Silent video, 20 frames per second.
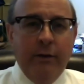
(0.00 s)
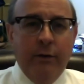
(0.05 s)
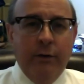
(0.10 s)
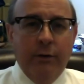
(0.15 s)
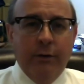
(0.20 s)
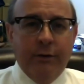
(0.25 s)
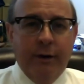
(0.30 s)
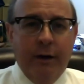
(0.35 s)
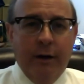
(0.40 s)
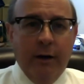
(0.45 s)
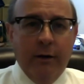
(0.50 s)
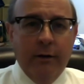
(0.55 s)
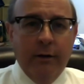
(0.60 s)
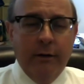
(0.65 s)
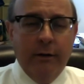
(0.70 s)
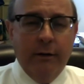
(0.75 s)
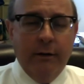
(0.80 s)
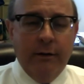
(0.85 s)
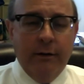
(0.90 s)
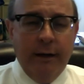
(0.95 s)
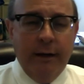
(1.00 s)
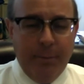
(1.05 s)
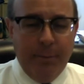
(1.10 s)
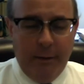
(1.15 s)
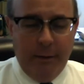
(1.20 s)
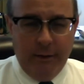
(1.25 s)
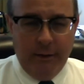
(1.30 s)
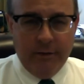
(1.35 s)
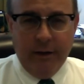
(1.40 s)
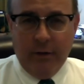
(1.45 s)
who is our
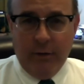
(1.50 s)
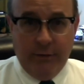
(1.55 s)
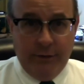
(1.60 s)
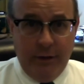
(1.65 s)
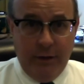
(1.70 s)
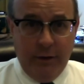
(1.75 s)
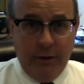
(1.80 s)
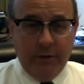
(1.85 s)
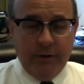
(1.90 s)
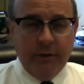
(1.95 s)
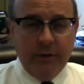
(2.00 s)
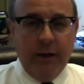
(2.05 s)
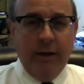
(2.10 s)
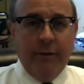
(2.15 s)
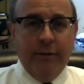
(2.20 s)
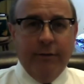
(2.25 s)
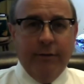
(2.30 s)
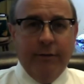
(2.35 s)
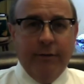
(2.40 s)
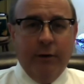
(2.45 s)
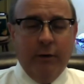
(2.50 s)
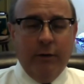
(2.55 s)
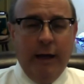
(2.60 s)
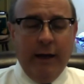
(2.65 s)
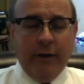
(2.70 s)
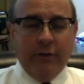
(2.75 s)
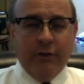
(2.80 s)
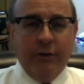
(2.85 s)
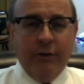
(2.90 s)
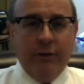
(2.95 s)
Deputy Secretary of State for
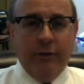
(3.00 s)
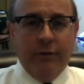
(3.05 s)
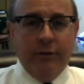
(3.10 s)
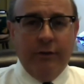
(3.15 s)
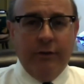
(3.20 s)
Elections,